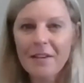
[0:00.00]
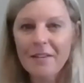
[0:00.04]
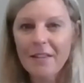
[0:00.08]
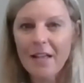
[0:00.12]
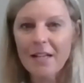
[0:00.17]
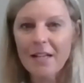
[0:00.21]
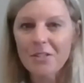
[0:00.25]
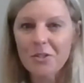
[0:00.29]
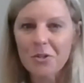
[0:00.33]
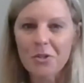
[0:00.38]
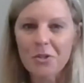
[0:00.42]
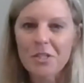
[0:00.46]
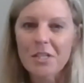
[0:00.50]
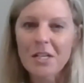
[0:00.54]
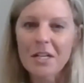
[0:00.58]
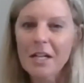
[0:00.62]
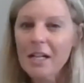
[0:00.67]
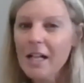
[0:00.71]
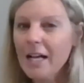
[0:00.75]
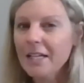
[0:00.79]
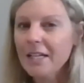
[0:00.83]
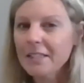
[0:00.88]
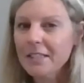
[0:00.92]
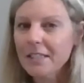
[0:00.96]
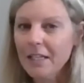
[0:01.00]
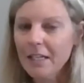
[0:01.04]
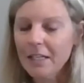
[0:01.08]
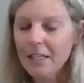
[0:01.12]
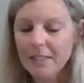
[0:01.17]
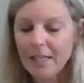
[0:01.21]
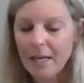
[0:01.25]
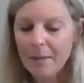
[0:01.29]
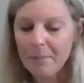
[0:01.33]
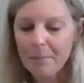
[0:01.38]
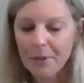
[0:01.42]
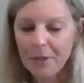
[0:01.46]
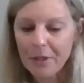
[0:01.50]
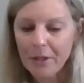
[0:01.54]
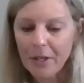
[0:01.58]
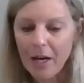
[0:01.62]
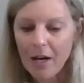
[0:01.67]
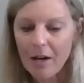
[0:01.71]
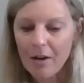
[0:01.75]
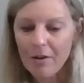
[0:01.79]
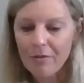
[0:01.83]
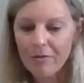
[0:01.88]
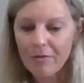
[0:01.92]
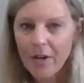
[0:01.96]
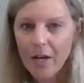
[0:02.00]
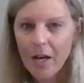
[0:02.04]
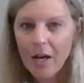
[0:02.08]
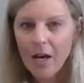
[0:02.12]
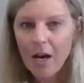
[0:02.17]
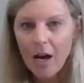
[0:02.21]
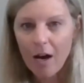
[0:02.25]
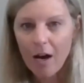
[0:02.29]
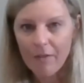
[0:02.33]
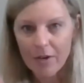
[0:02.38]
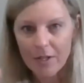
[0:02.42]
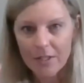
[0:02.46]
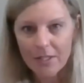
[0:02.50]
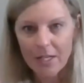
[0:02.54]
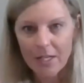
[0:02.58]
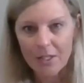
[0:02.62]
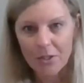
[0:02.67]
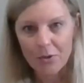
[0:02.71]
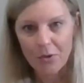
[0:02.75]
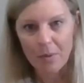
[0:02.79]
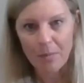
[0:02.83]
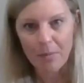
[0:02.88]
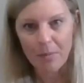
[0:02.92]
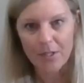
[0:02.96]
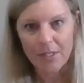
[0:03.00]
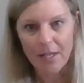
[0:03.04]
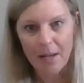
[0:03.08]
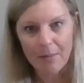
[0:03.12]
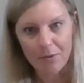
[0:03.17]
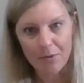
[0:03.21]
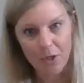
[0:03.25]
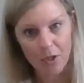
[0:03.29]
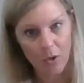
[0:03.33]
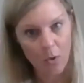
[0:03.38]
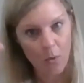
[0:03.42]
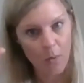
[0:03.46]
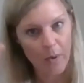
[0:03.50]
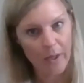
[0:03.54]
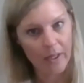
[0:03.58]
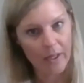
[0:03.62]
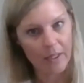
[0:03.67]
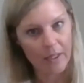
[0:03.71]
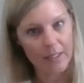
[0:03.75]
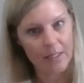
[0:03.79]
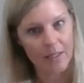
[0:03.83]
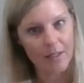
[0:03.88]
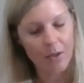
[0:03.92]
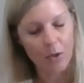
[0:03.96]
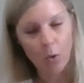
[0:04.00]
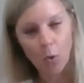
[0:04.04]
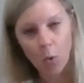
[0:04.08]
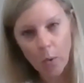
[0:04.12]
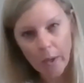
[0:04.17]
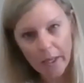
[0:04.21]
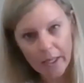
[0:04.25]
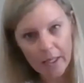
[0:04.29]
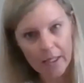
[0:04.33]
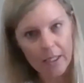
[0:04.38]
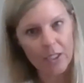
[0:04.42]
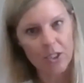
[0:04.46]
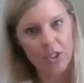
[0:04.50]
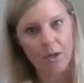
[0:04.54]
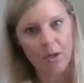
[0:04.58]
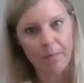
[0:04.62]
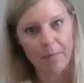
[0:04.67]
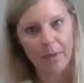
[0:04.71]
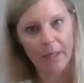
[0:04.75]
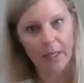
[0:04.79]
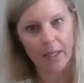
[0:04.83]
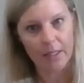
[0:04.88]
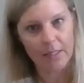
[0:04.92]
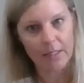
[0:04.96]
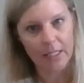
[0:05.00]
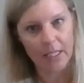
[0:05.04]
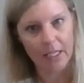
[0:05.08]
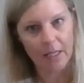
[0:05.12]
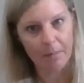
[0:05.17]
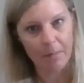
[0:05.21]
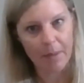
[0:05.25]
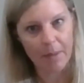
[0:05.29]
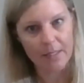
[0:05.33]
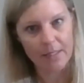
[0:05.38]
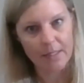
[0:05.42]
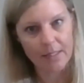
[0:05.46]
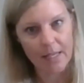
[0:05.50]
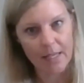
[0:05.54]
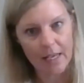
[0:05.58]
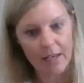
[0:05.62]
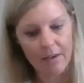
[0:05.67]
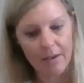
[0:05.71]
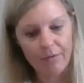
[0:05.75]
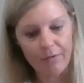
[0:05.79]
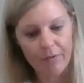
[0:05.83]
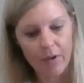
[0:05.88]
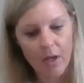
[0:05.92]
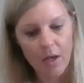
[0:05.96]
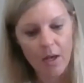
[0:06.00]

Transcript: That's just a classic example of our sensory perception quickly jumping in to keep us safe.